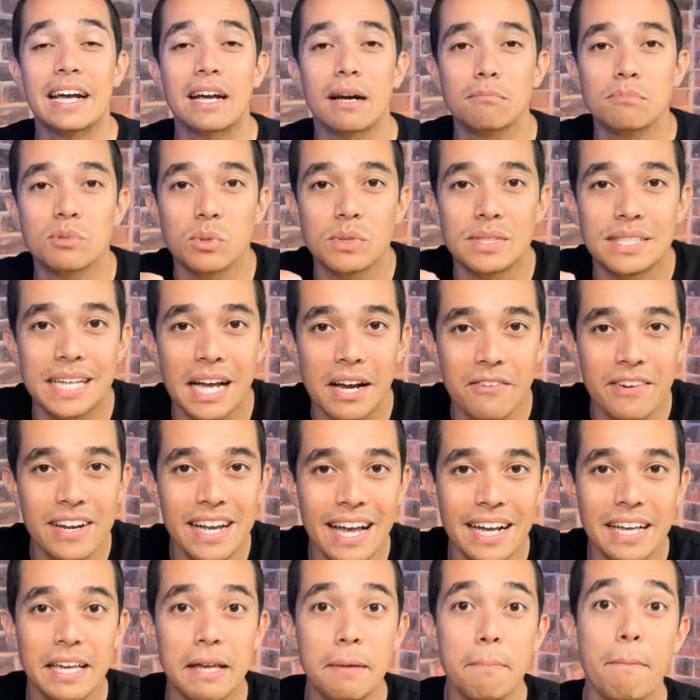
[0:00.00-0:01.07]
comes with
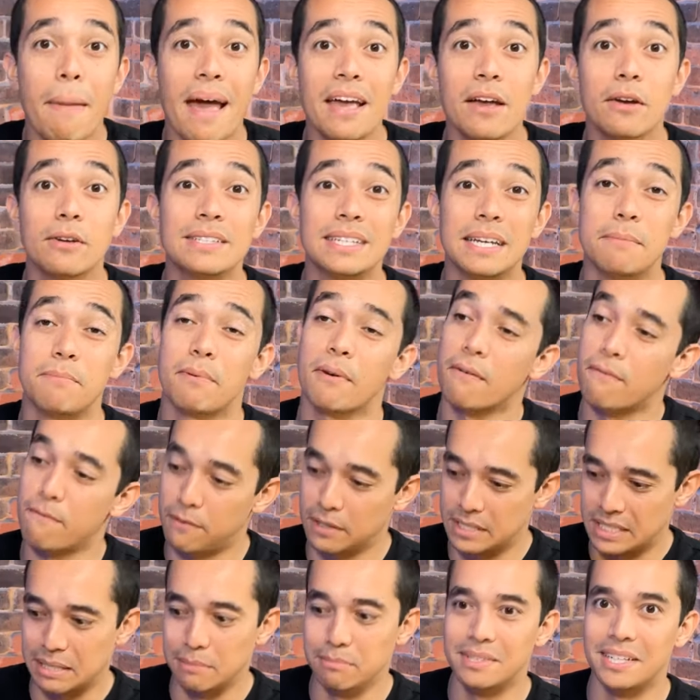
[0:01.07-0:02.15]
teriyaki mayo dip
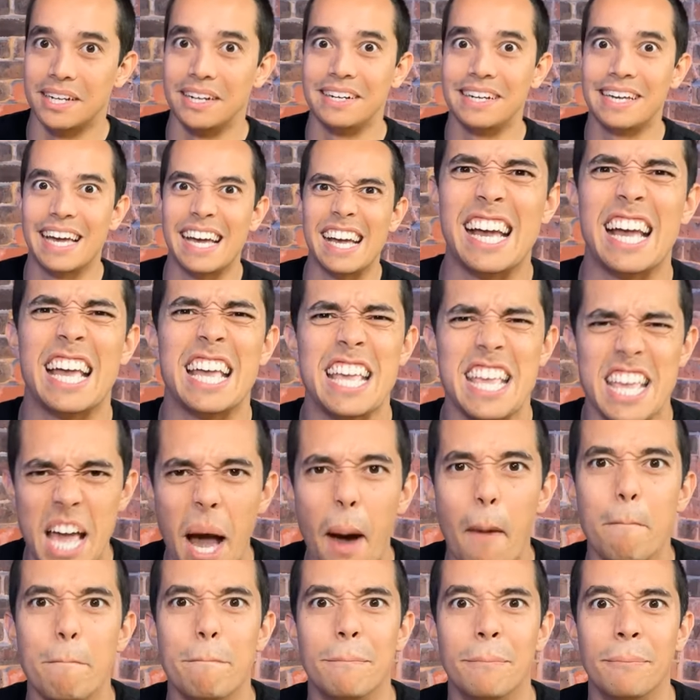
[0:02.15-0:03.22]
for some dunking.
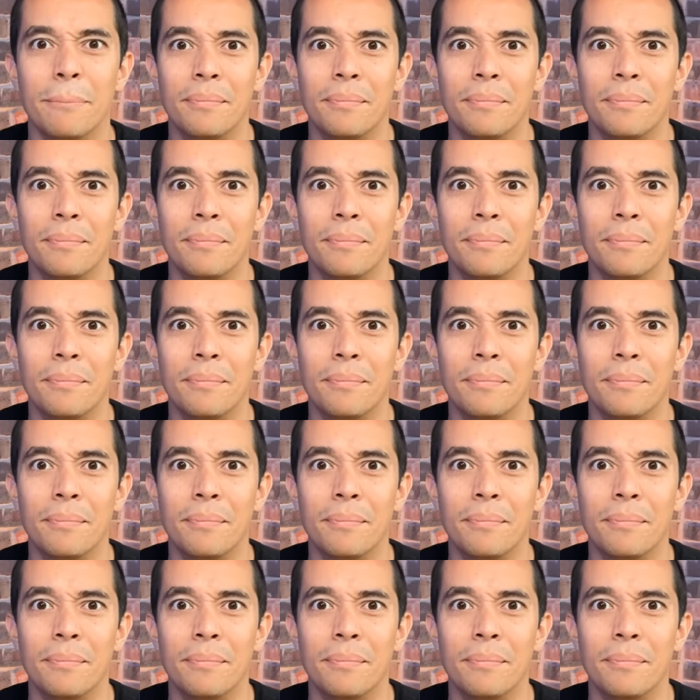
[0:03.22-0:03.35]
Yum.